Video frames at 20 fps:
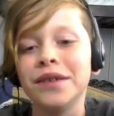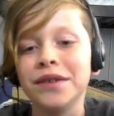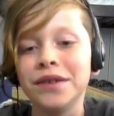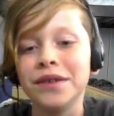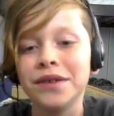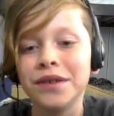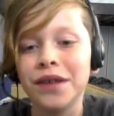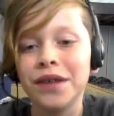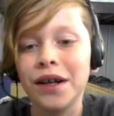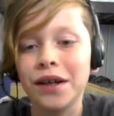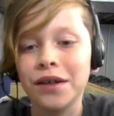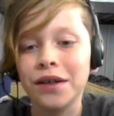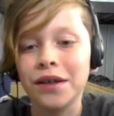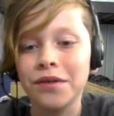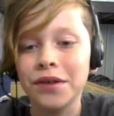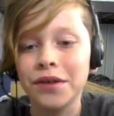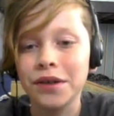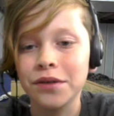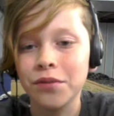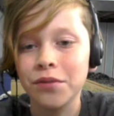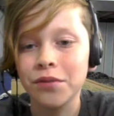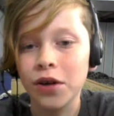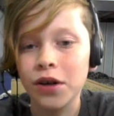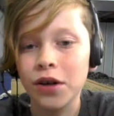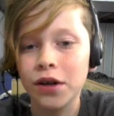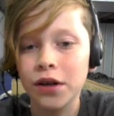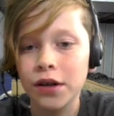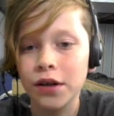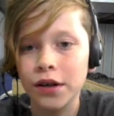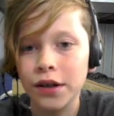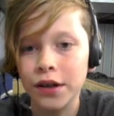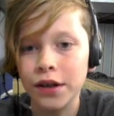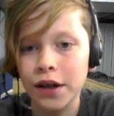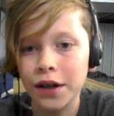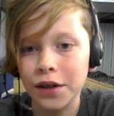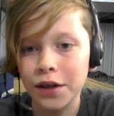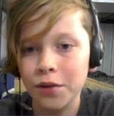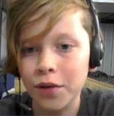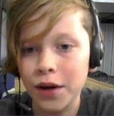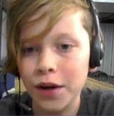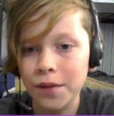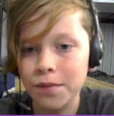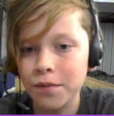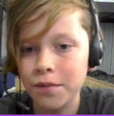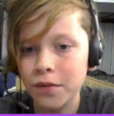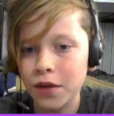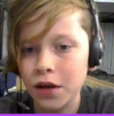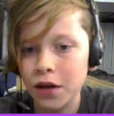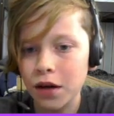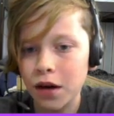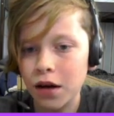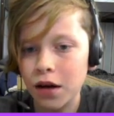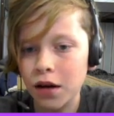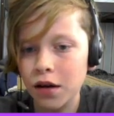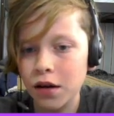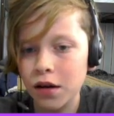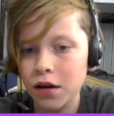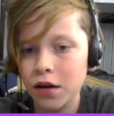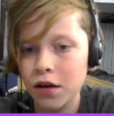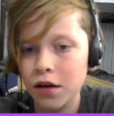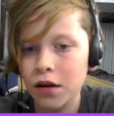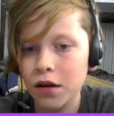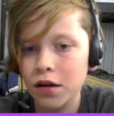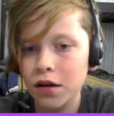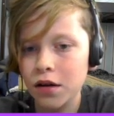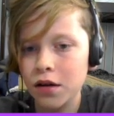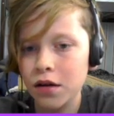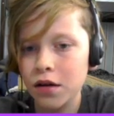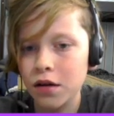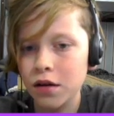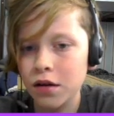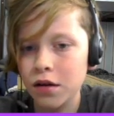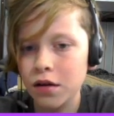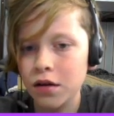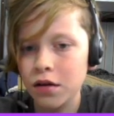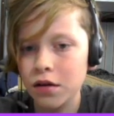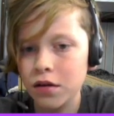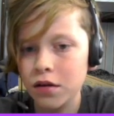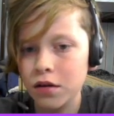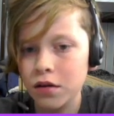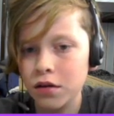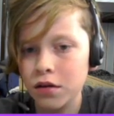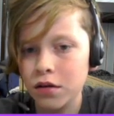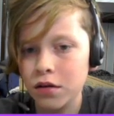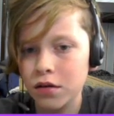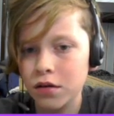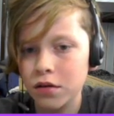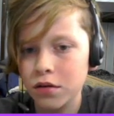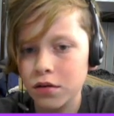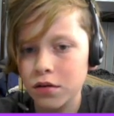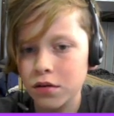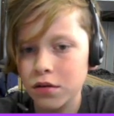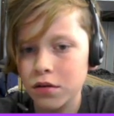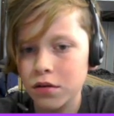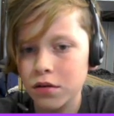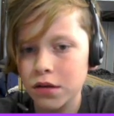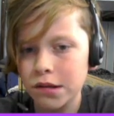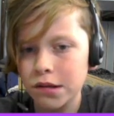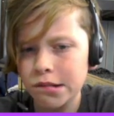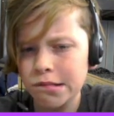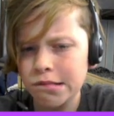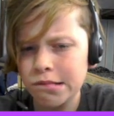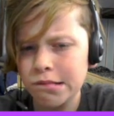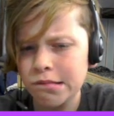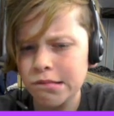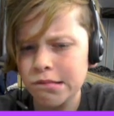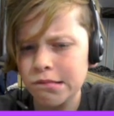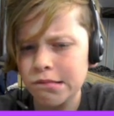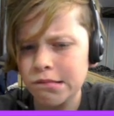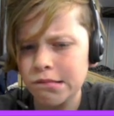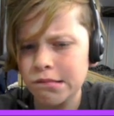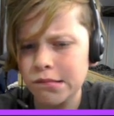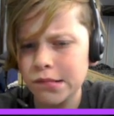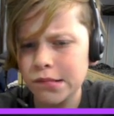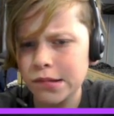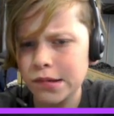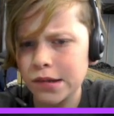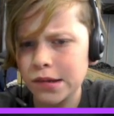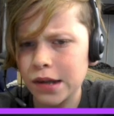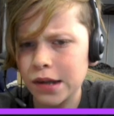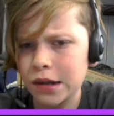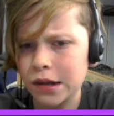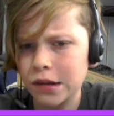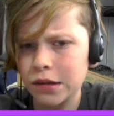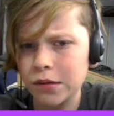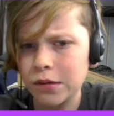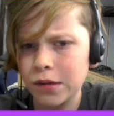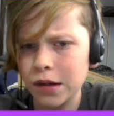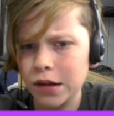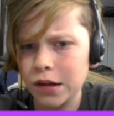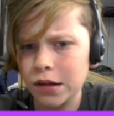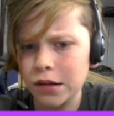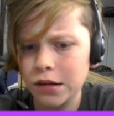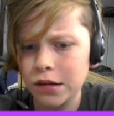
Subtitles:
is not going to work in any way. It's not gonna work.